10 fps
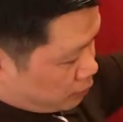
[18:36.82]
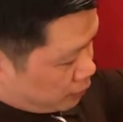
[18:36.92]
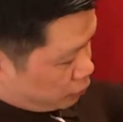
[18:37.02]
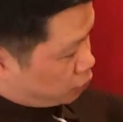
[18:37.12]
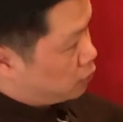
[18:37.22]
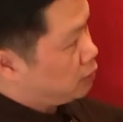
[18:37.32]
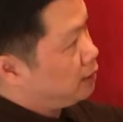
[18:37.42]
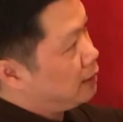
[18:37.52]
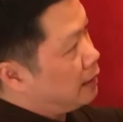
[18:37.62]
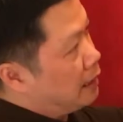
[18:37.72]
the t-shirt,
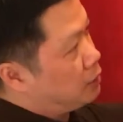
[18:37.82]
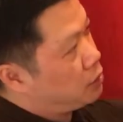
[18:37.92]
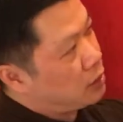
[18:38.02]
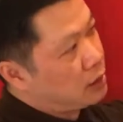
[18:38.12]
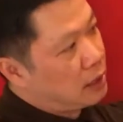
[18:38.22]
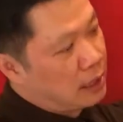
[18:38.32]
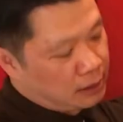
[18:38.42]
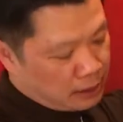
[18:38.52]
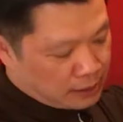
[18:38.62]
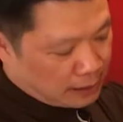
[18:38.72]
I just
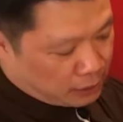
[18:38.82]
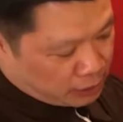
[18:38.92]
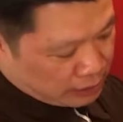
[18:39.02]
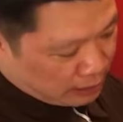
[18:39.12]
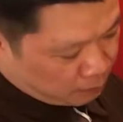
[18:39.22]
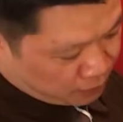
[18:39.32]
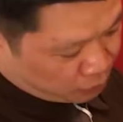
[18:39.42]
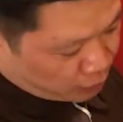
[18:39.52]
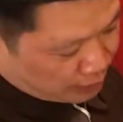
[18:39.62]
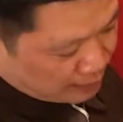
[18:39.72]
cut the center seam
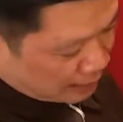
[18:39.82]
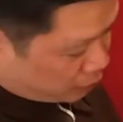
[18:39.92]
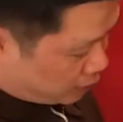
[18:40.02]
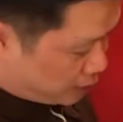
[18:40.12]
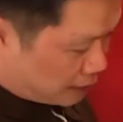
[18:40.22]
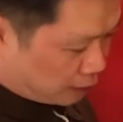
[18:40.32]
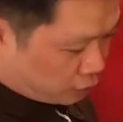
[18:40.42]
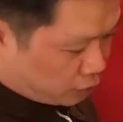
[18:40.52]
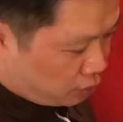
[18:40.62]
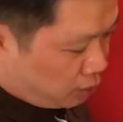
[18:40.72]
straight down the
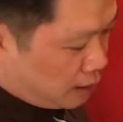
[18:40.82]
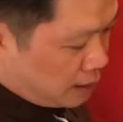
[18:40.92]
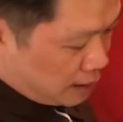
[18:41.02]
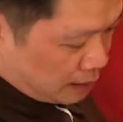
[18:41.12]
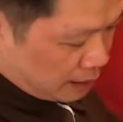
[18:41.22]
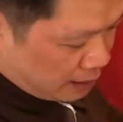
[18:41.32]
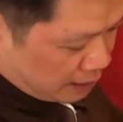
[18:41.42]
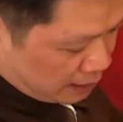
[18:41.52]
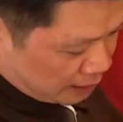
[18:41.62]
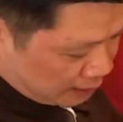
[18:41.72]
center.
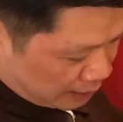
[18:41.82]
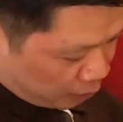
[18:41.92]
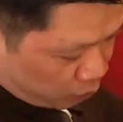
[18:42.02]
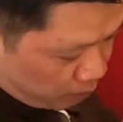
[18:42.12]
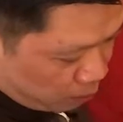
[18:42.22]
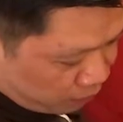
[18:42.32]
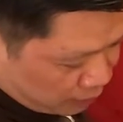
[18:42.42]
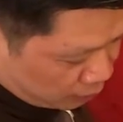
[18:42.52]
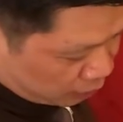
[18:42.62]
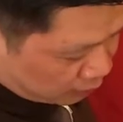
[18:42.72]
And then we move
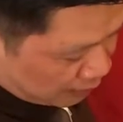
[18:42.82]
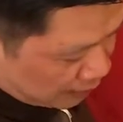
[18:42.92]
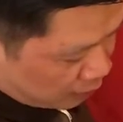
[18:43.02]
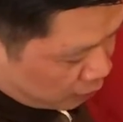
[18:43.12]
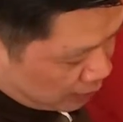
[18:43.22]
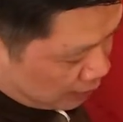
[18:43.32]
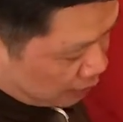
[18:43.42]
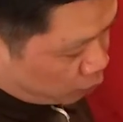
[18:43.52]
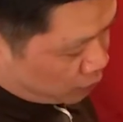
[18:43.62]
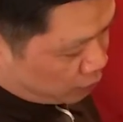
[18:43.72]
the skirt down, and
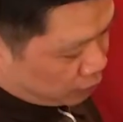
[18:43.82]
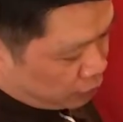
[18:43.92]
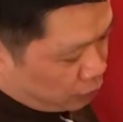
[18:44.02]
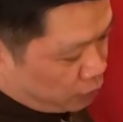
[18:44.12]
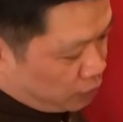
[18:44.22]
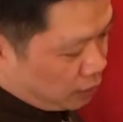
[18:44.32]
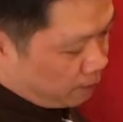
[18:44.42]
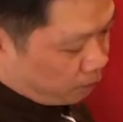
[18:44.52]
then we just use